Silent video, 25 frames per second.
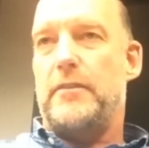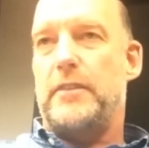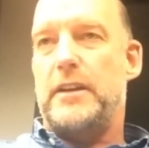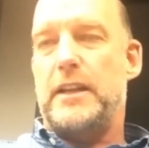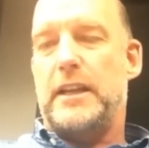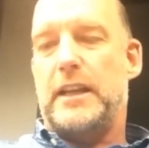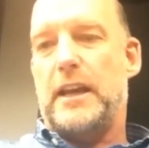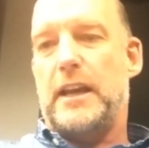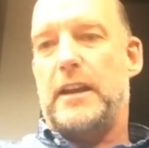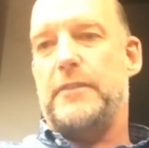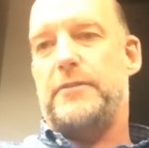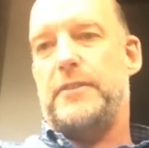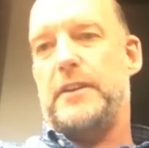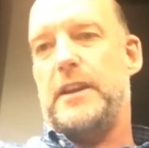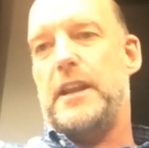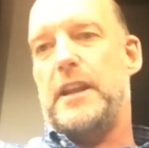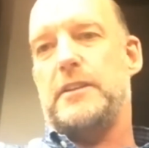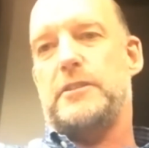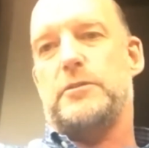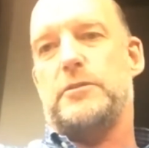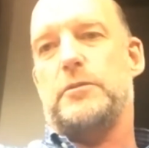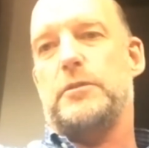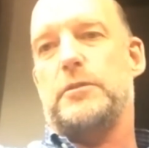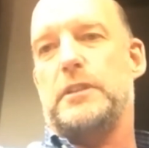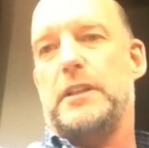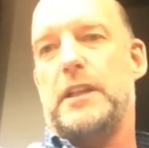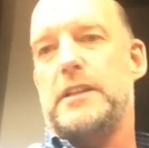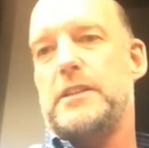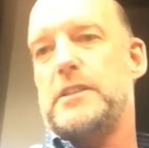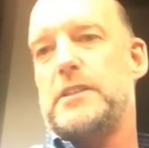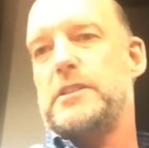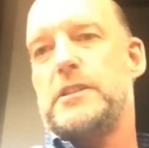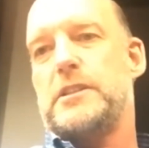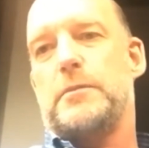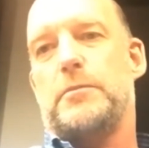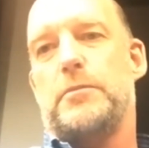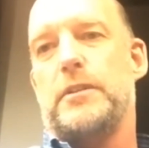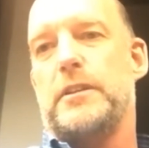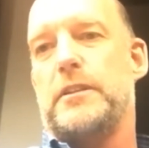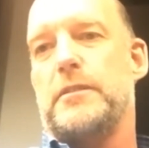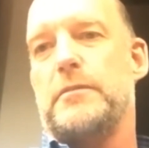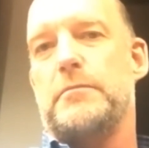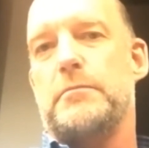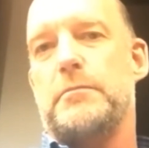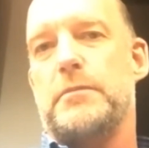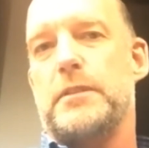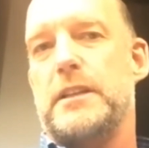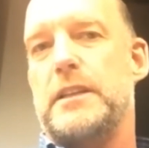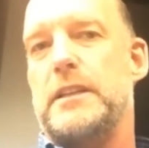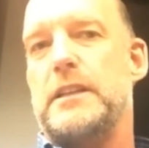any kind of financial relationship with them,
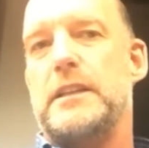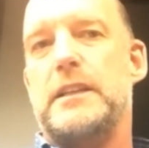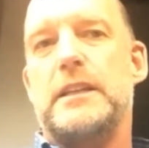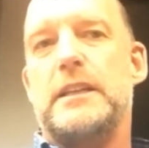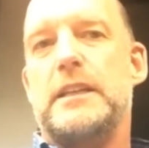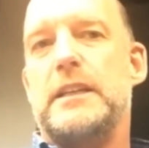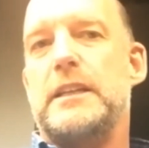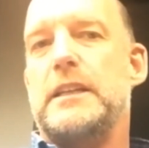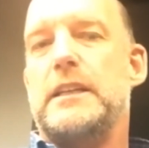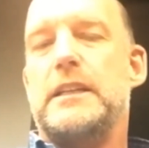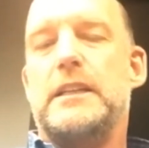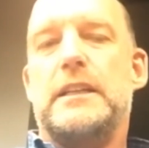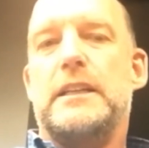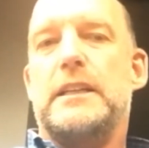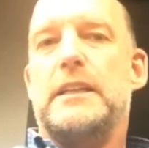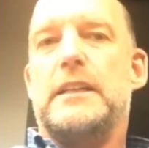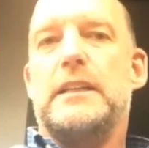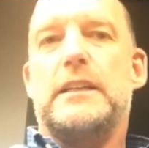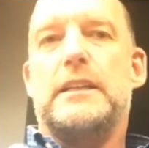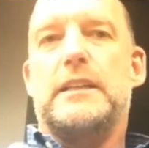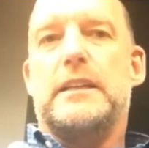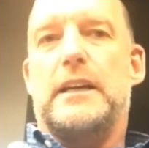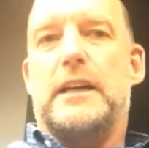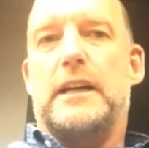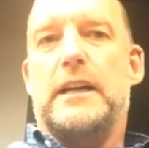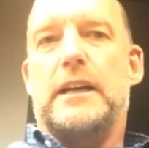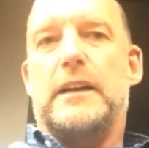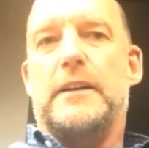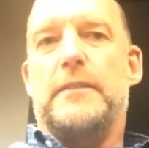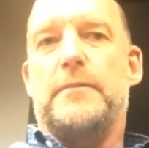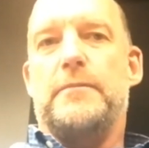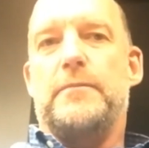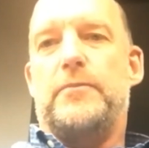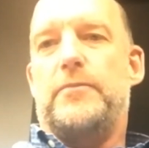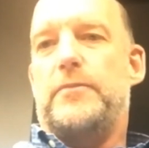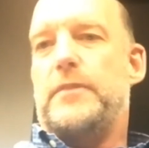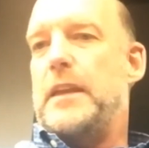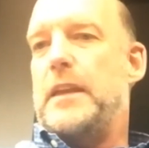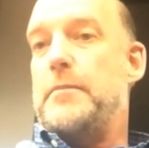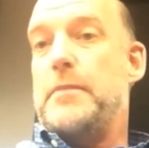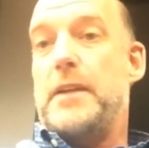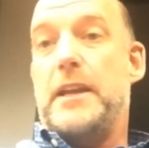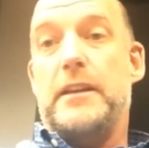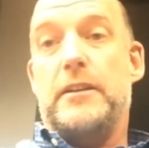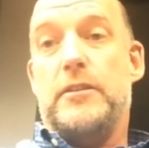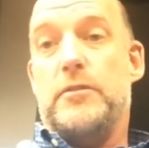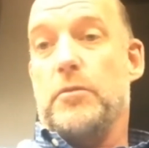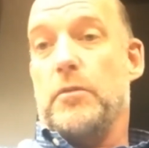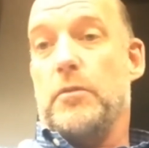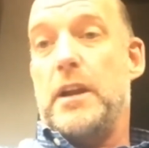but they
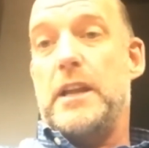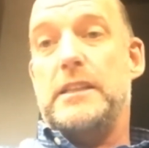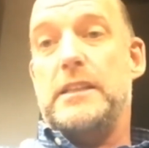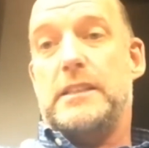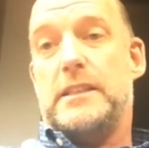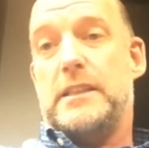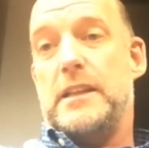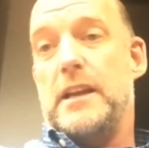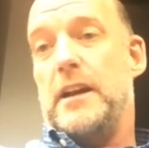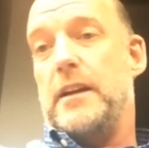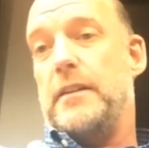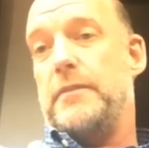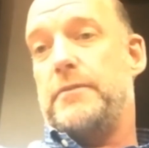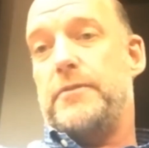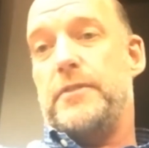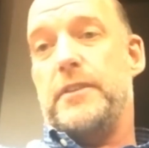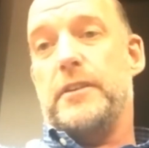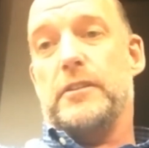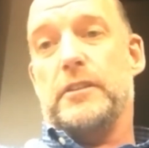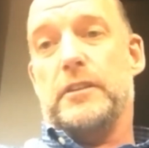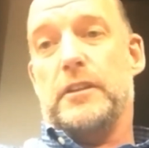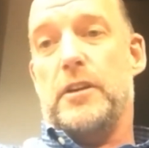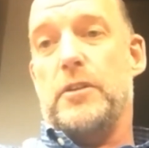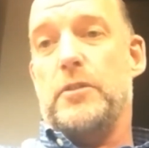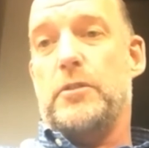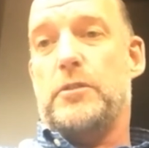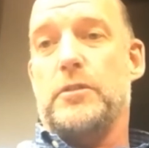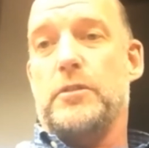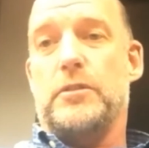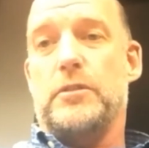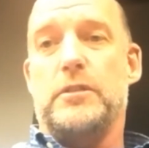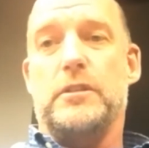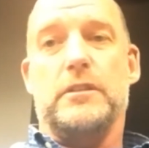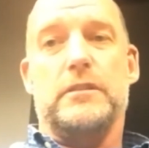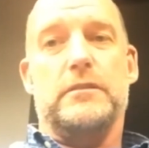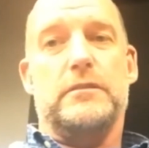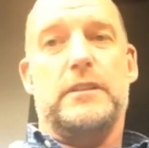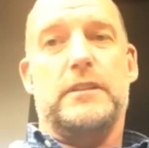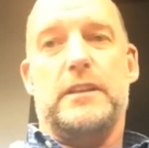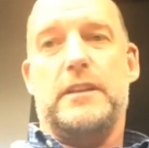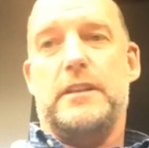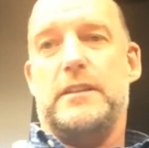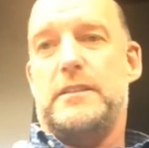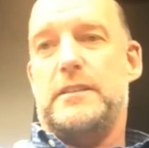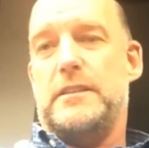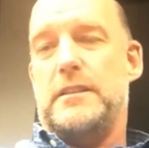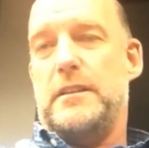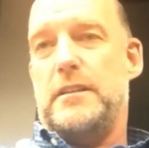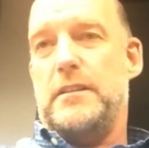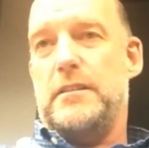make great stuff. They're local.
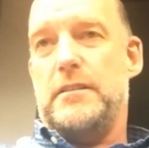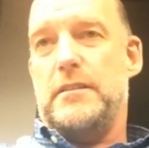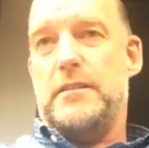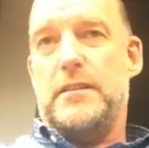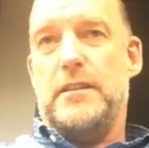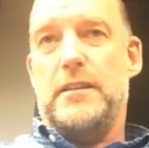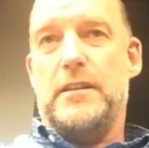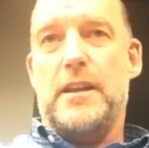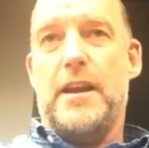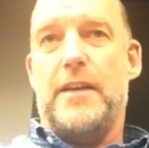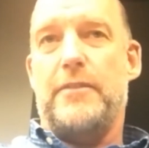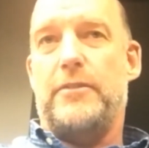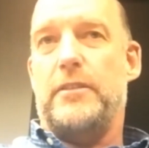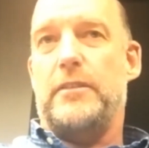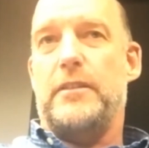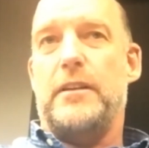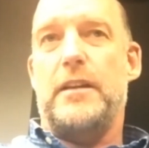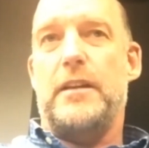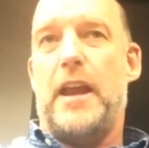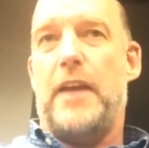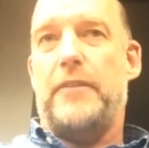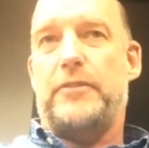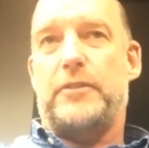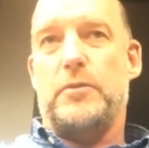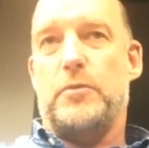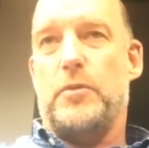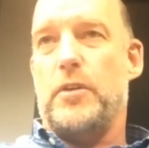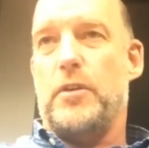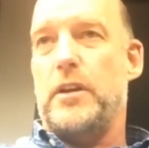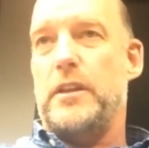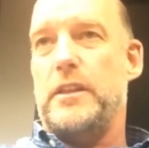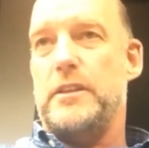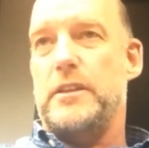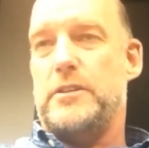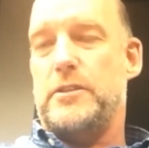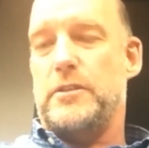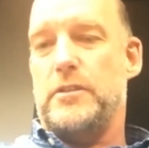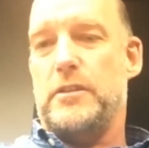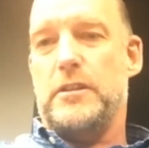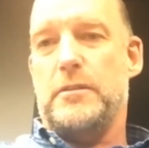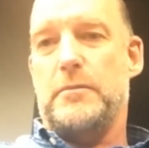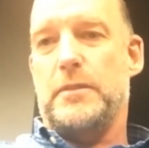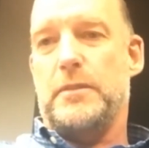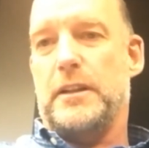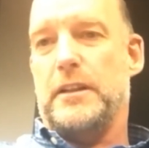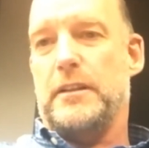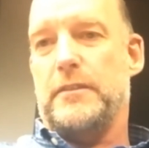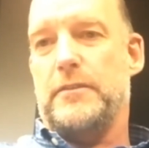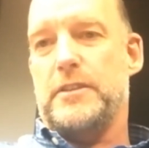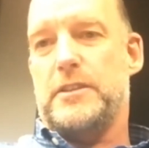You never have to worry that you're in the
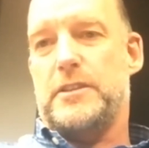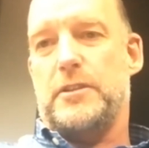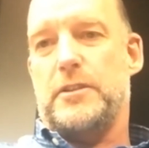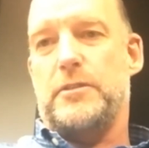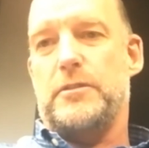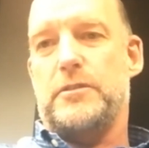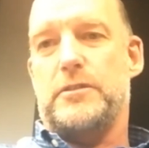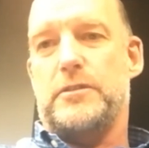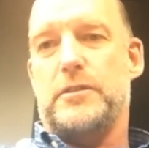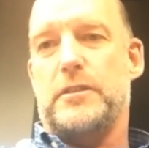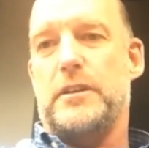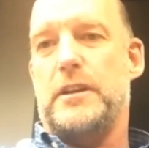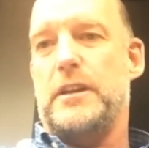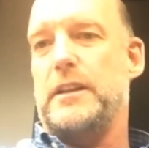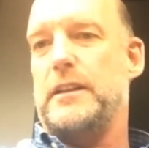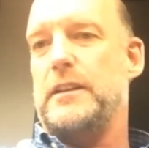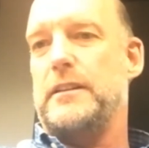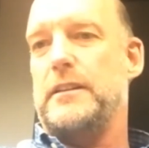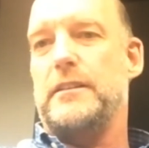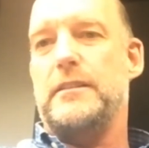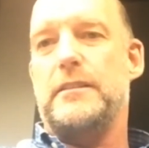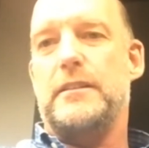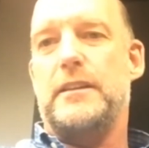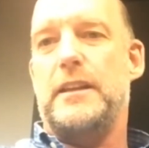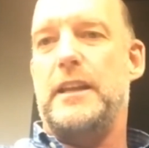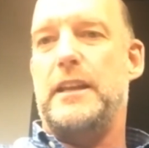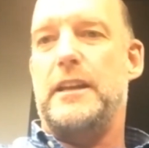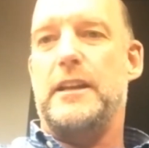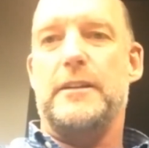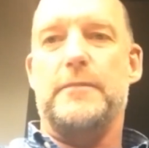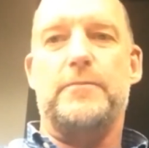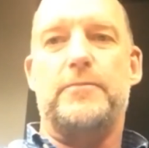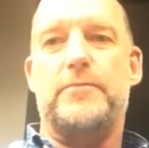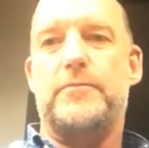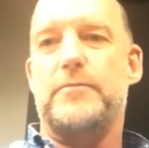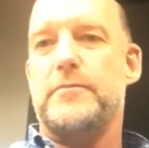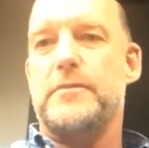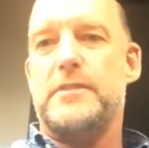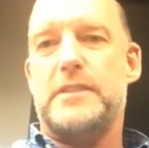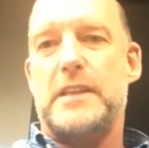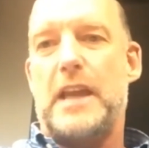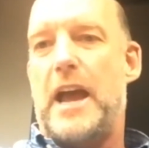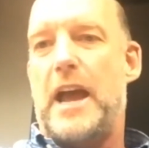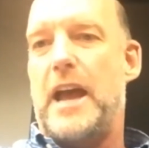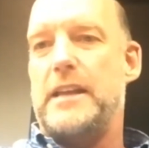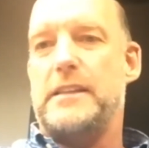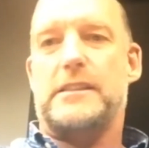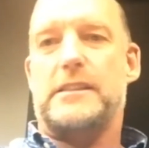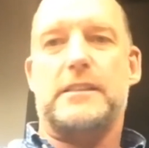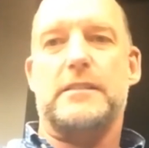middle of a surgery and need a
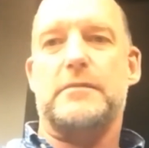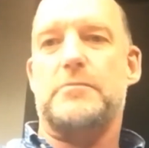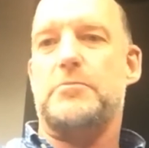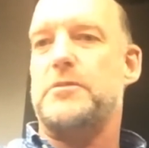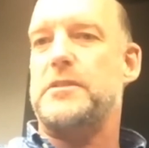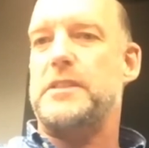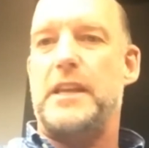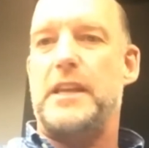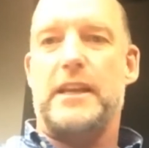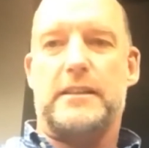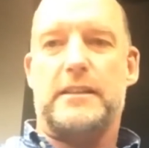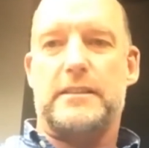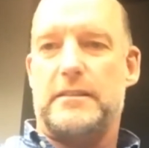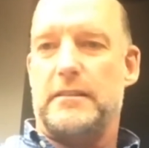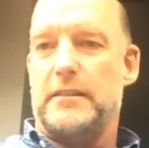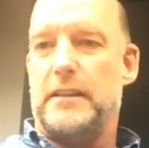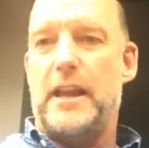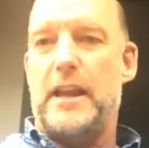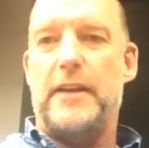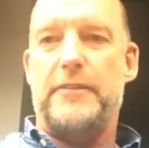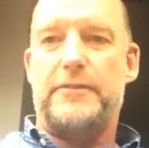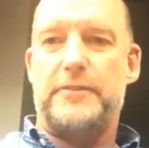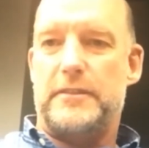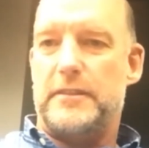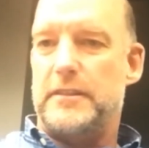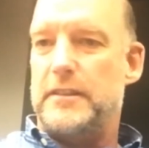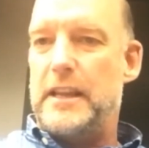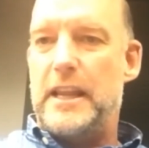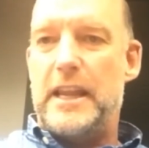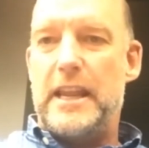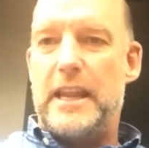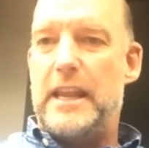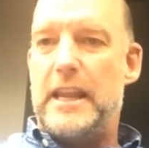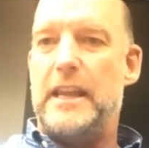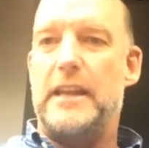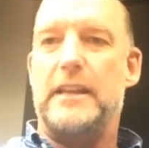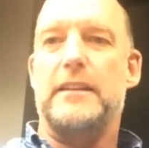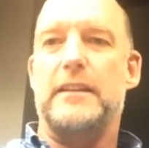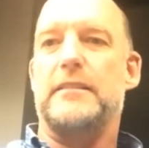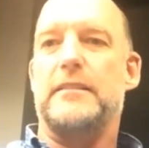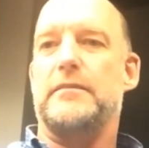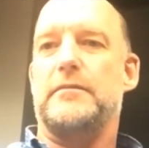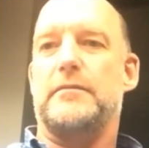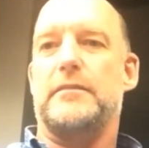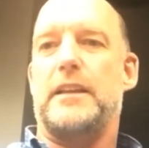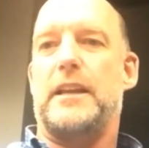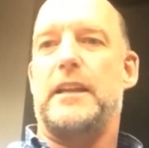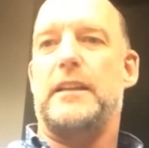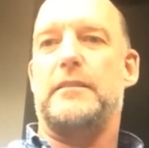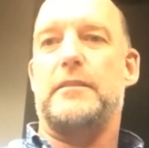size 6 left knee, and
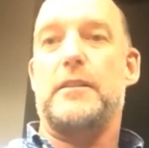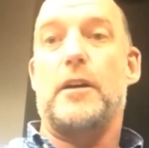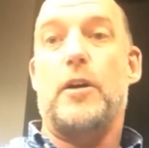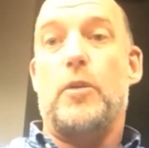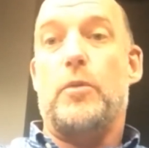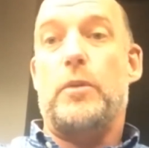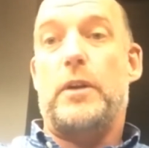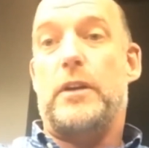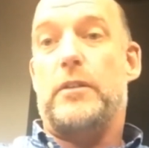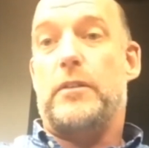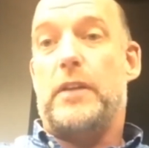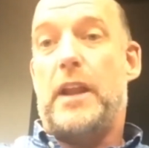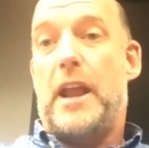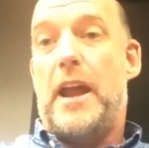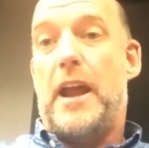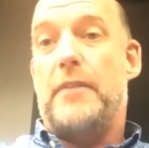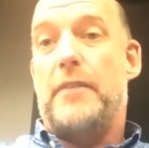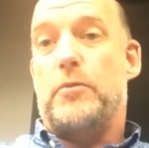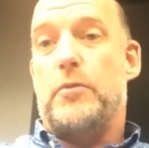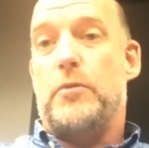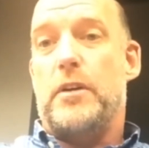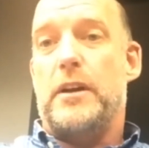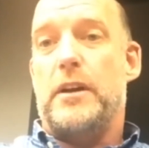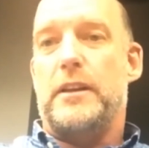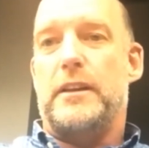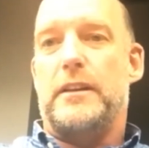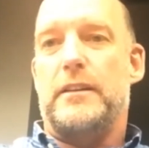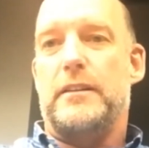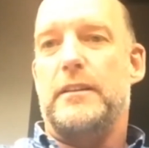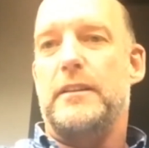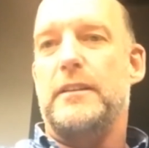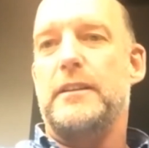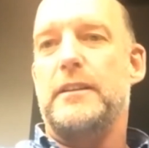we don't have one,